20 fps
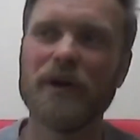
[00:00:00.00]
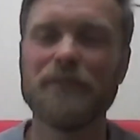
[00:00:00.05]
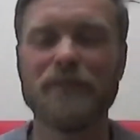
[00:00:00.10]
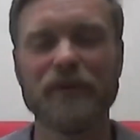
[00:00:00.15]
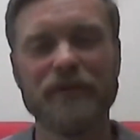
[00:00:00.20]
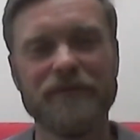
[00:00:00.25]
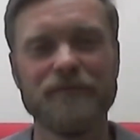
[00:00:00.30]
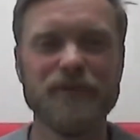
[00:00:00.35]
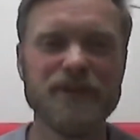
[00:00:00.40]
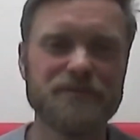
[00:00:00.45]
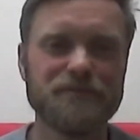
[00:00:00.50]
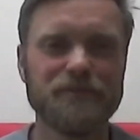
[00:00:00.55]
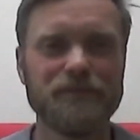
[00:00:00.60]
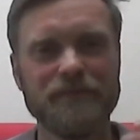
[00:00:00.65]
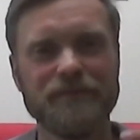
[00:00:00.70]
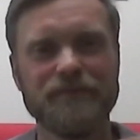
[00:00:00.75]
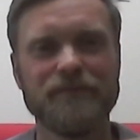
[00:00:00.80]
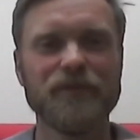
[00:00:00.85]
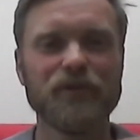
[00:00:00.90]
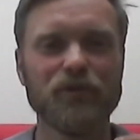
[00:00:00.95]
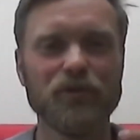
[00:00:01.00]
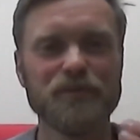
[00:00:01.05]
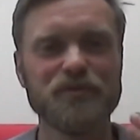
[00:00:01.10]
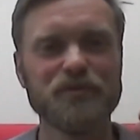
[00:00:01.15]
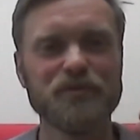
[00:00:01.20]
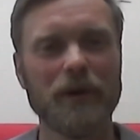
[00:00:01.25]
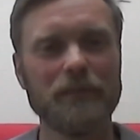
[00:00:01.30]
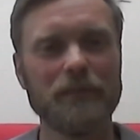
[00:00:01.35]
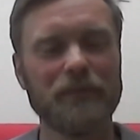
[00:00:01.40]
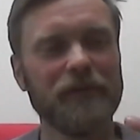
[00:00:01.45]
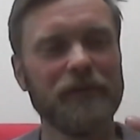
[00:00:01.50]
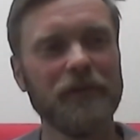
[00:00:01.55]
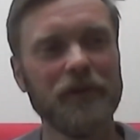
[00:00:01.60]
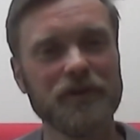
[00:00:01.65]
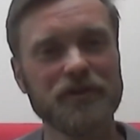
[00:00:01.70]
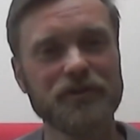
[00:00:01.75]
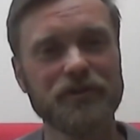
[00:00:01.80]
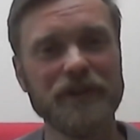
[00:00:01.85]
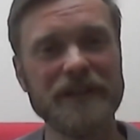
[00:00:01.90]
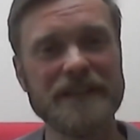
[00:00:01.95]
which group do I
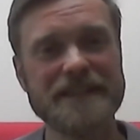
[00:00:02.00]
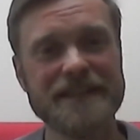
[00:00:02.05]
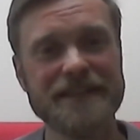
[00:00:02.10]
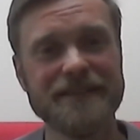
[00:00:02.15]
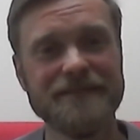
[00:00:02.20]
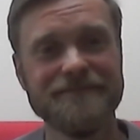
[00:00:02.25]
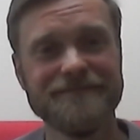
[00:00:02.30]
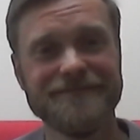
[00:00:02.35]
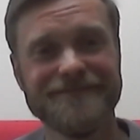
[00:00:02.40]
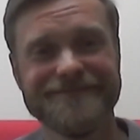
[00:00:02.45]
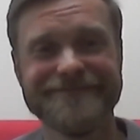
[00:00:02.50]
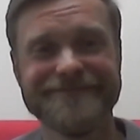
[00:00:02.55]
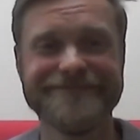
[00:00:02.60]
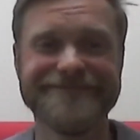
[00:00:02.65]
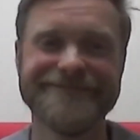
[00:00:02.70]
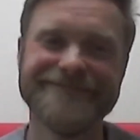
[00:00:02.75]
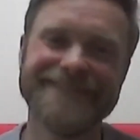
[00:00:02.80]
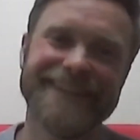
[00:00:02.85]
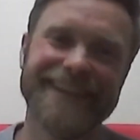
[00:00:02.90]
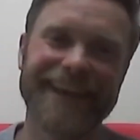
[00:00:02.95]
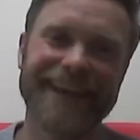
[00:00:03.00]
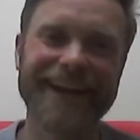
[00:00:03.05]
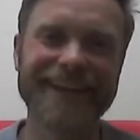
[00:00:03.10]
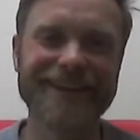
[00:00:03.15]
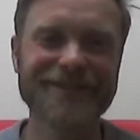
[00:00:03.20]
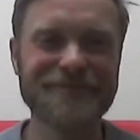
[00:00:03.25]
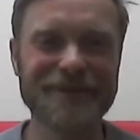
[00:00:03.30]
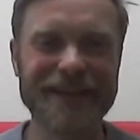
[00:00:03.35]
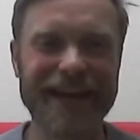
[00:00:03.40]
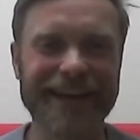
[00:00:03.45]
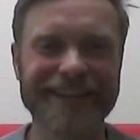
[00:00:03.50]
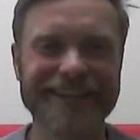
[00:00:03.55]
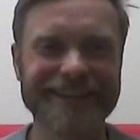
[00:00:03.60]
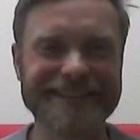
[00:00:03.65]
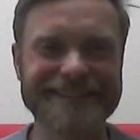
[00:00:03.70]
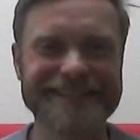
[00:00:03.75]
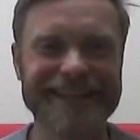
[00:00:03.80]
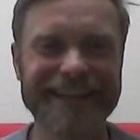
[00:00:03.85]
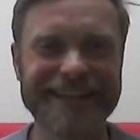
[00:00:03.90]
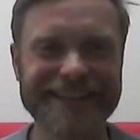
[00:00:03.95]
prefer treating? Yeah, give me
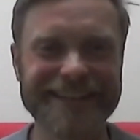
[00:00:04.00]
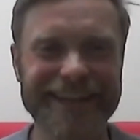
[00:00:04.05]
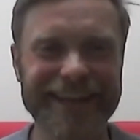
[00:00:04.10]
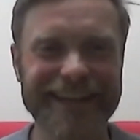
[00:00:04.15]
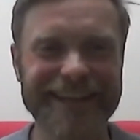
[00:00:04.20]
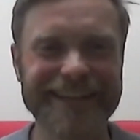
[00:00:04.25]
athletes any day.